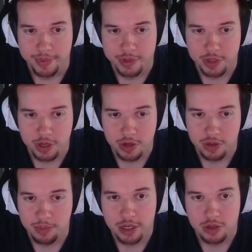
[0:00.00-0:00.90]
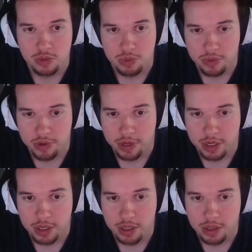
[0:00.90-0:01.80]
Berserker, the Magical
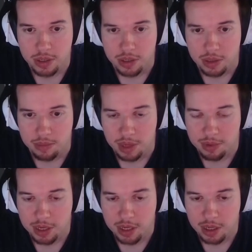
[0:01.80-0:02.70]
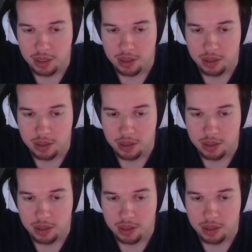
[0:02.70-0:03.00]
Warrior. Maybe